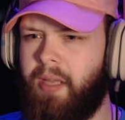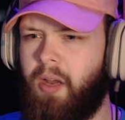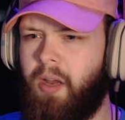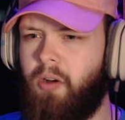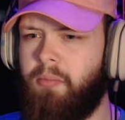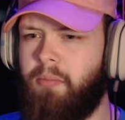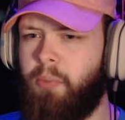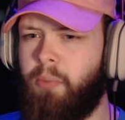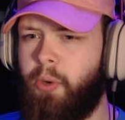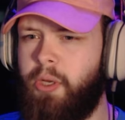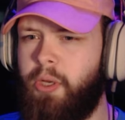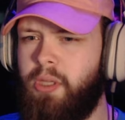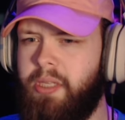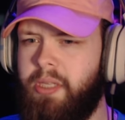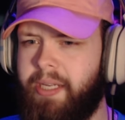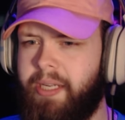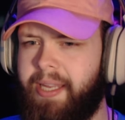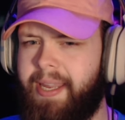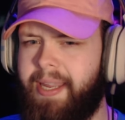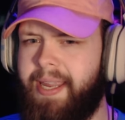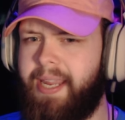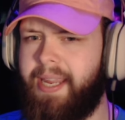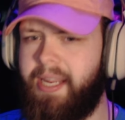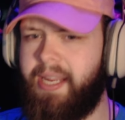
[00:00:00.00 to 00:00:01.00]
Oh, boy, you look
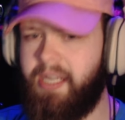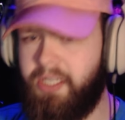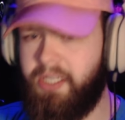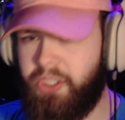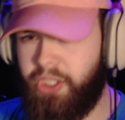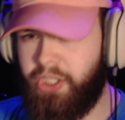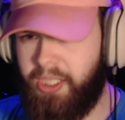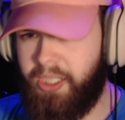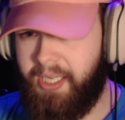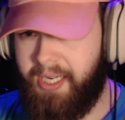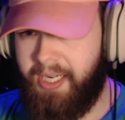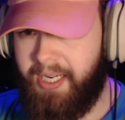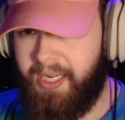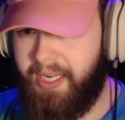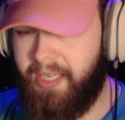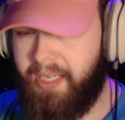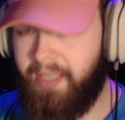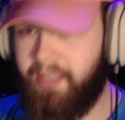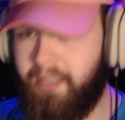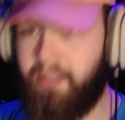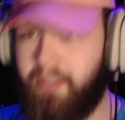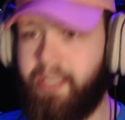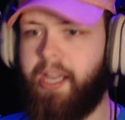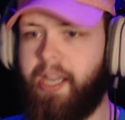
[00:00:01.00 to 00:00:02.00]
itchy.
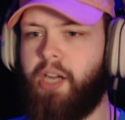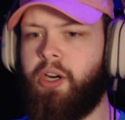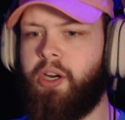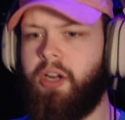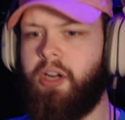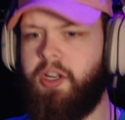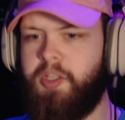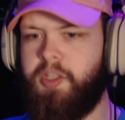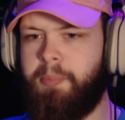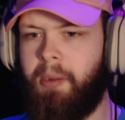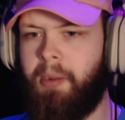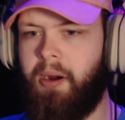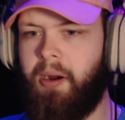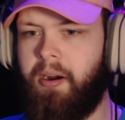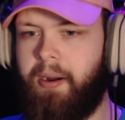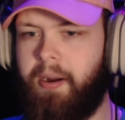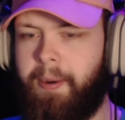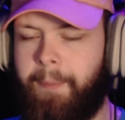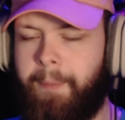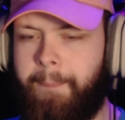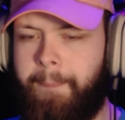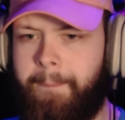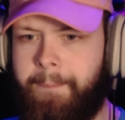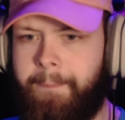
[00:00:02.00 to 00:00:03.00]
Like a crunch bar.